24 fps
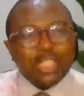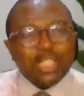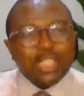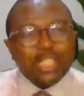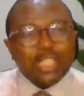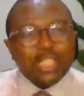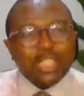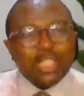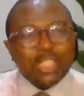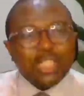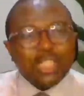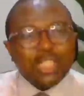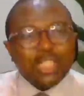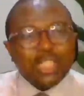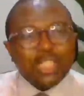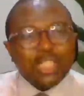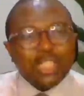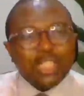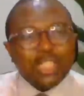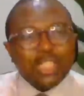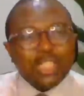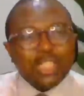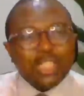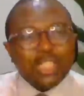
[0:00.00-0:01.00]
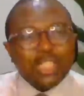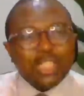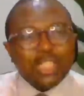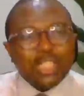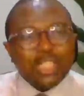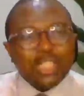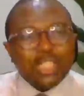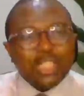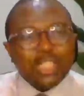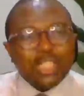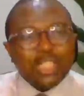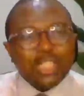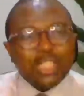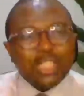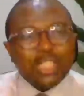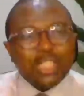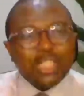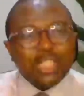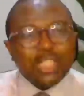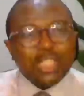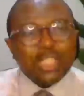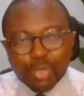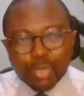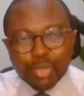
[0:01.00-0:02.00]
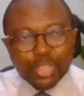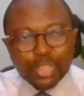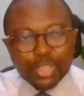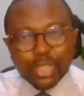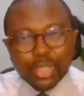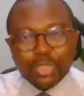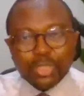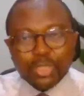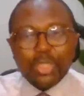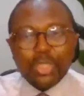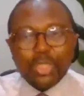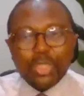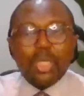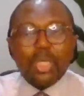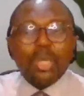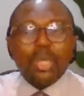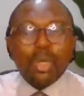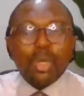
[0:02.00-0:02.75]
And what will help you as a leader in this situation